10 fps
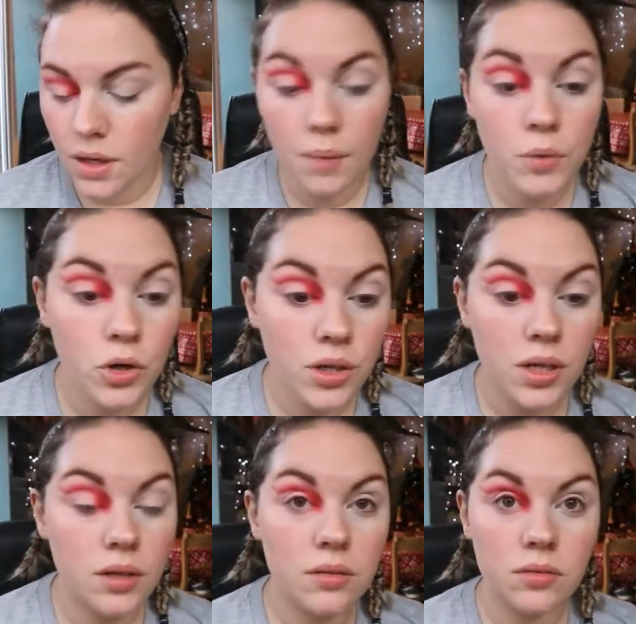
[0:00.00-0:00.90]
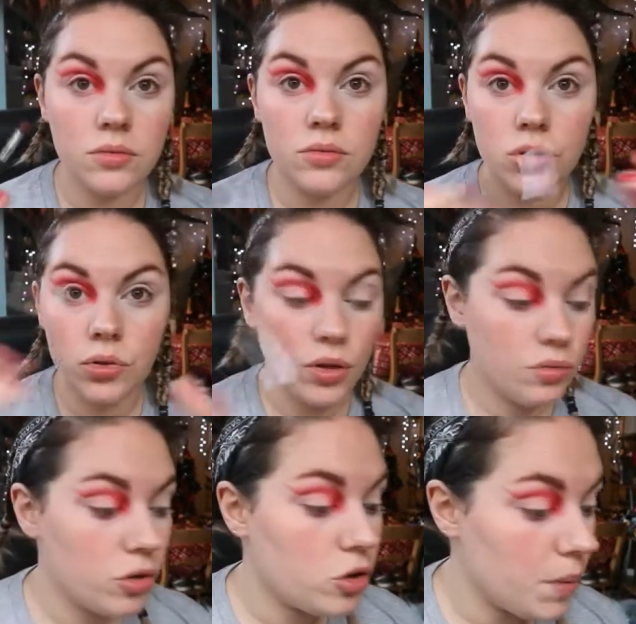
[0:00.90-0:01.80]
I'm not gonna talk you
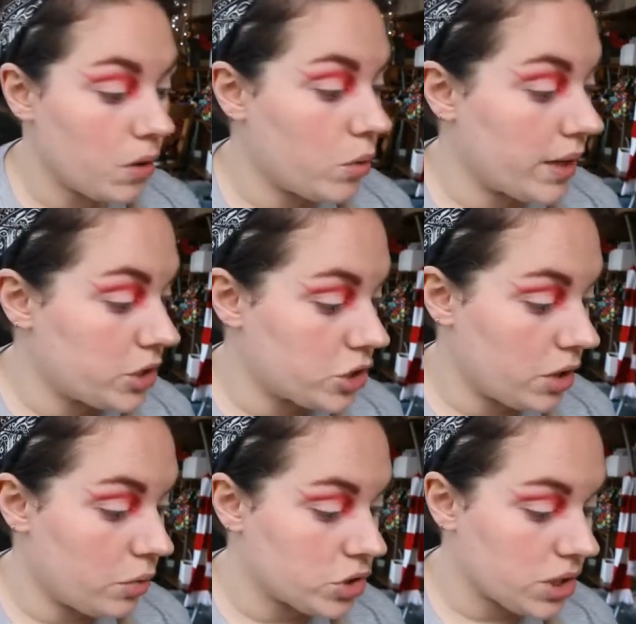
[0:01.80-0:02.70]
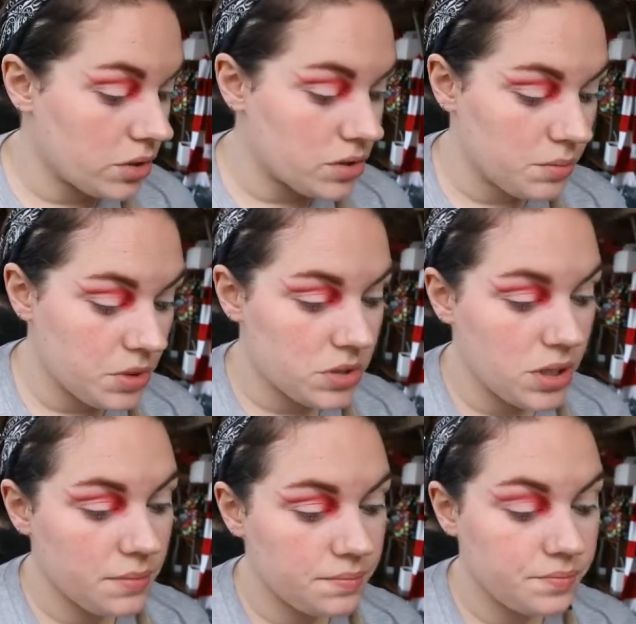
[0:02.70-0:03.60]
through it all, but I'll quickly show you what shadows I'm
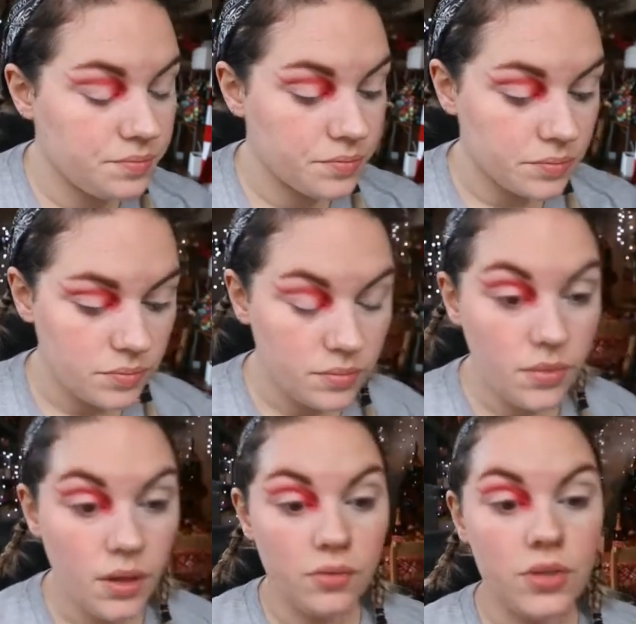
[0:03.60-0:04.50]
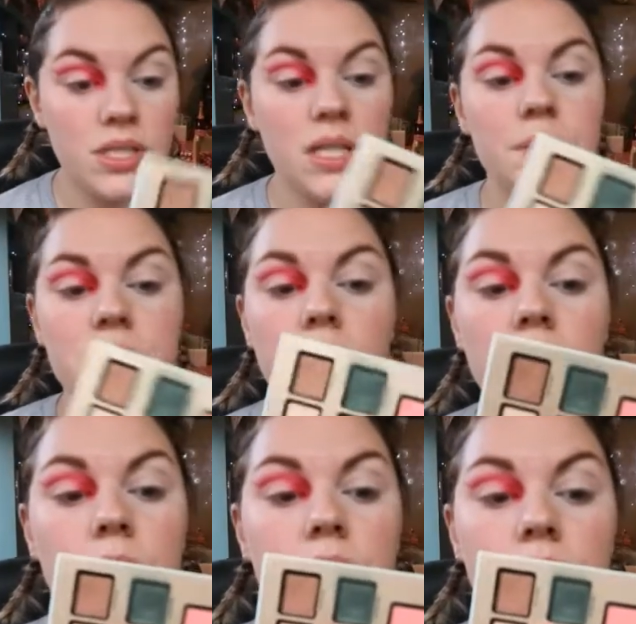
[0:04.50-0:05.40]
using. For the deepest one,
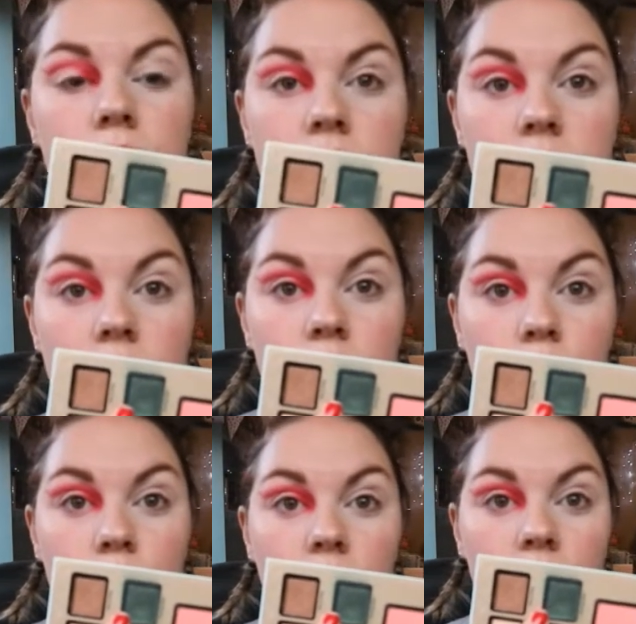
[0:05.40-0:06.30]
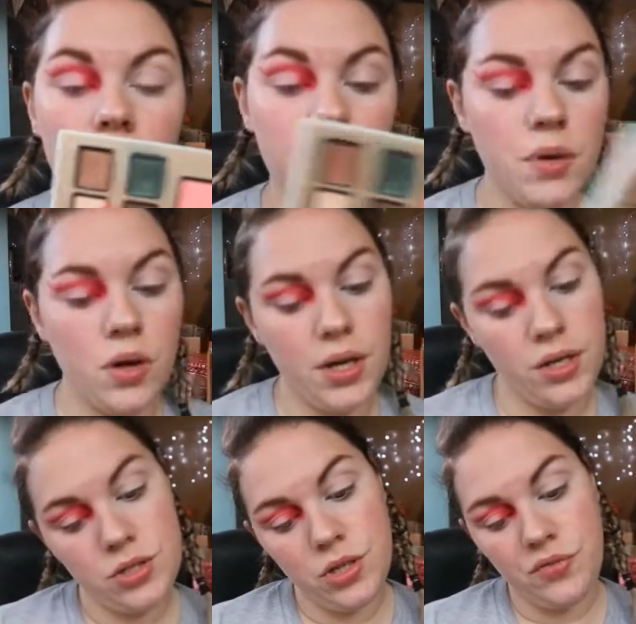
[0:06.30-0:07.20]
I'm gonna use the Central Perk in my
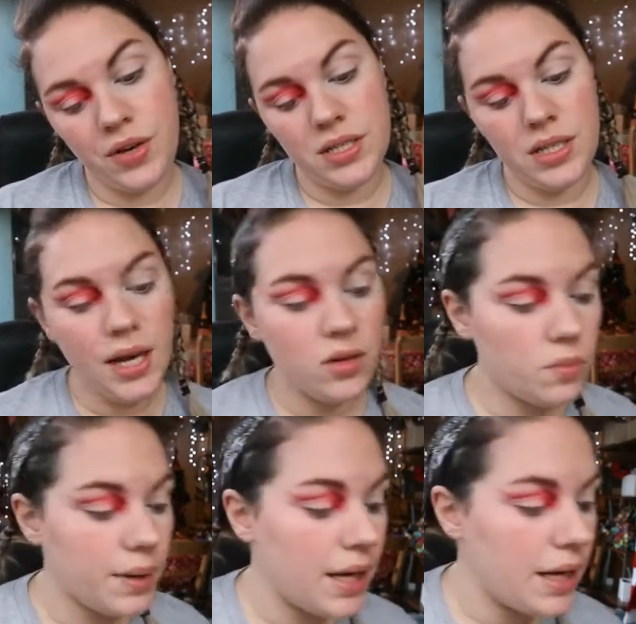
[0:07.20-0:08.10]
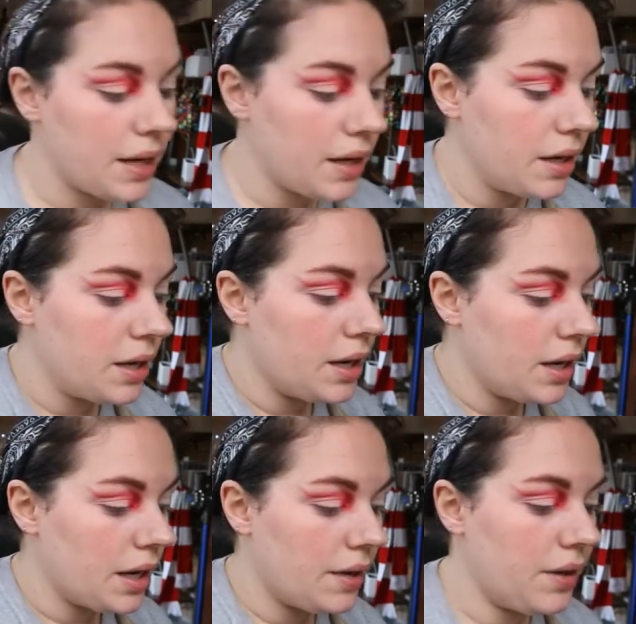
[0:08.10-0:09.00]
Too Faced Eggnog palette,
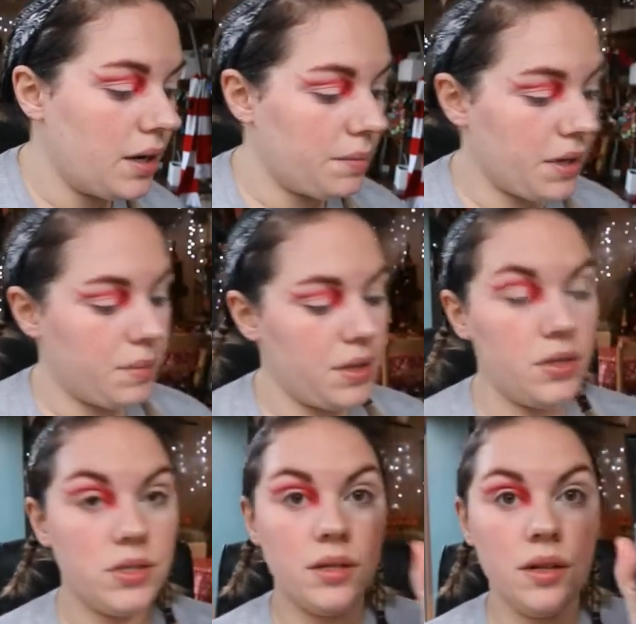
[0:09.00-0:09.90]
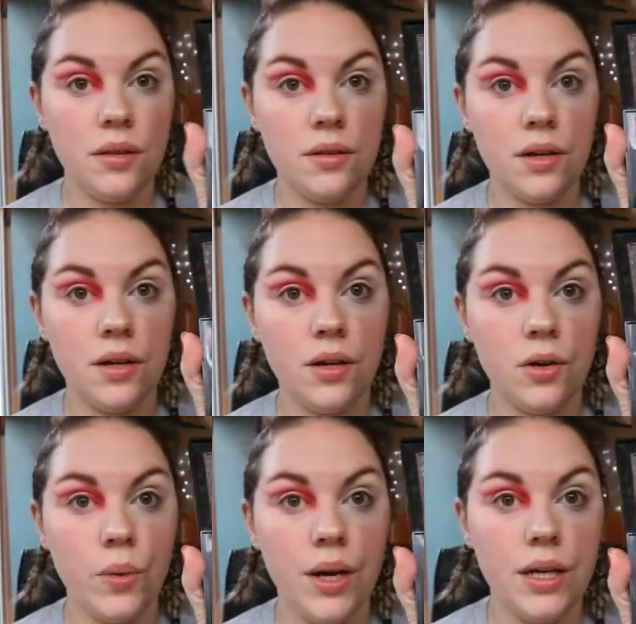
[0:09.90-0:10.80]
and then I'm gonna be using the
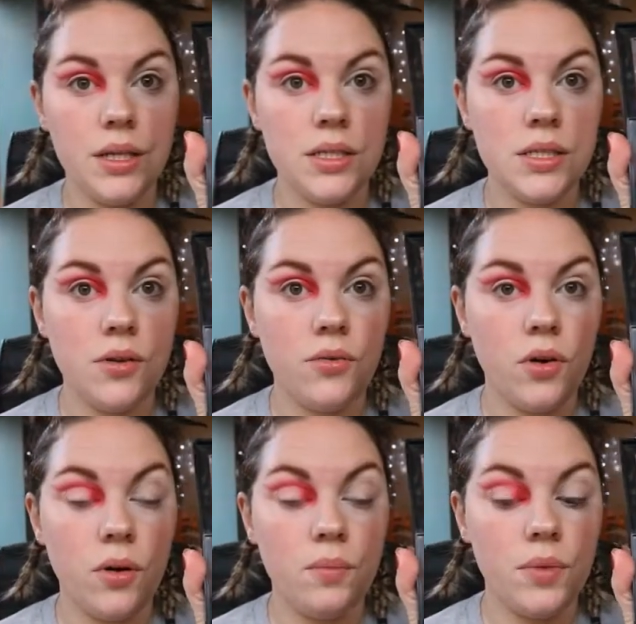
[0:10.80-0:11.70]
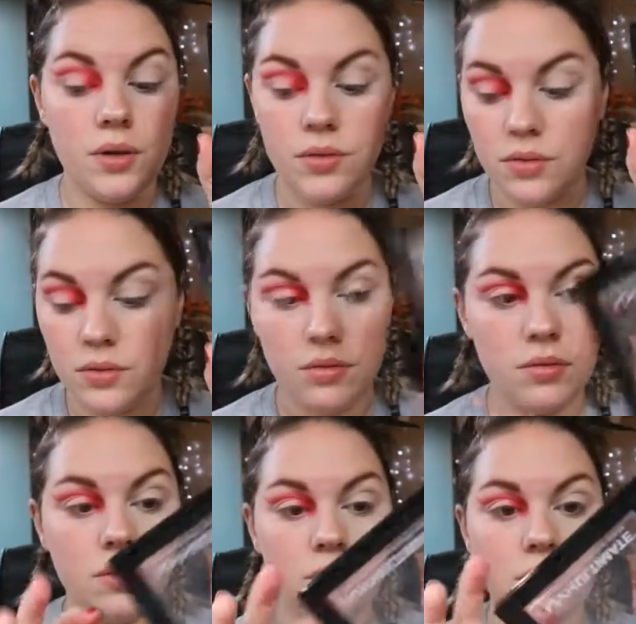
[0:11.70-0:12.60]
greens from
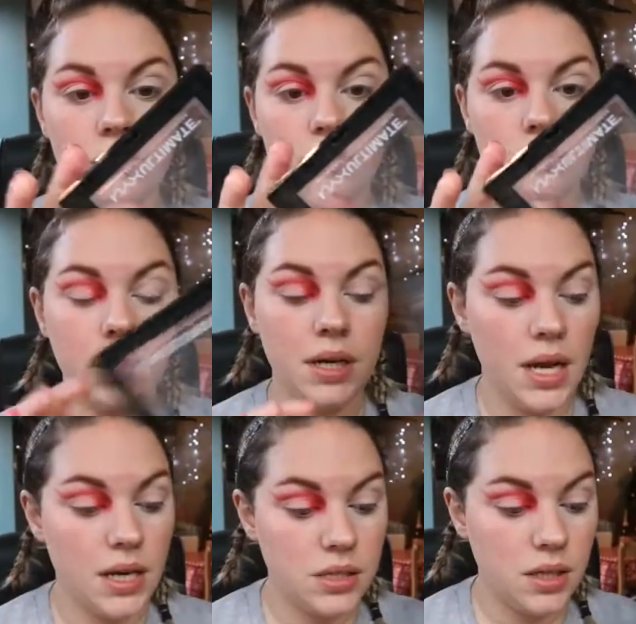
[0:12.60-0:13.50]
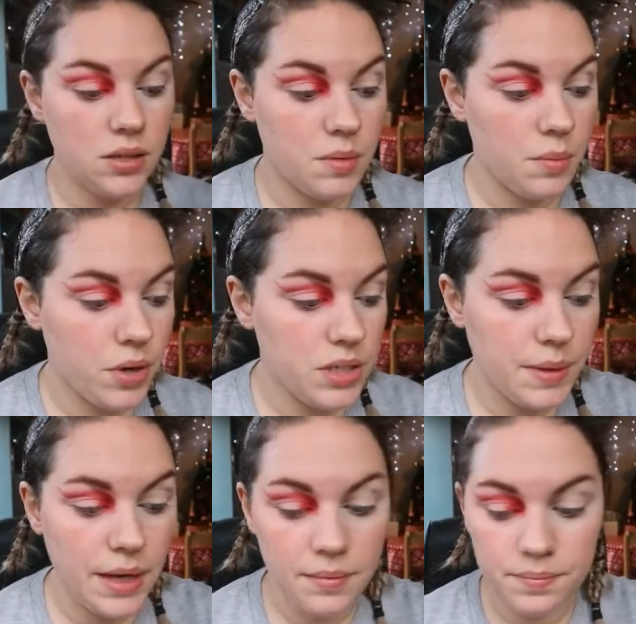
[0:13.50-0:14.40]
my NYX Ultimate Brights
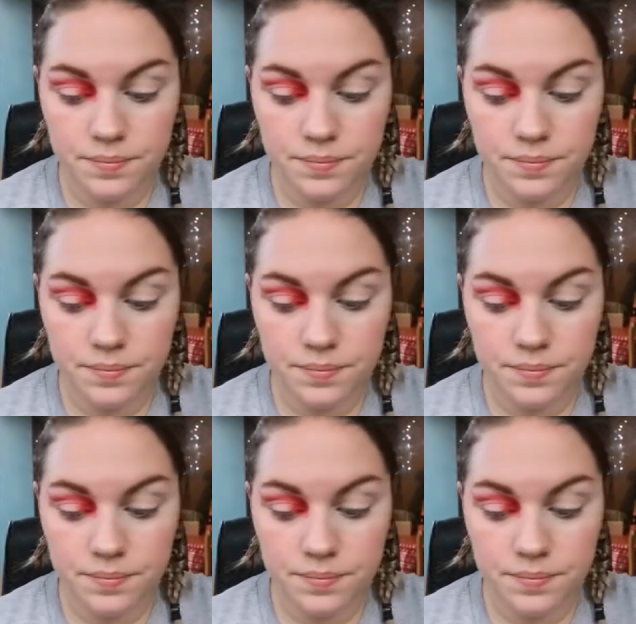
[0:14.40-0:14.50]
palette.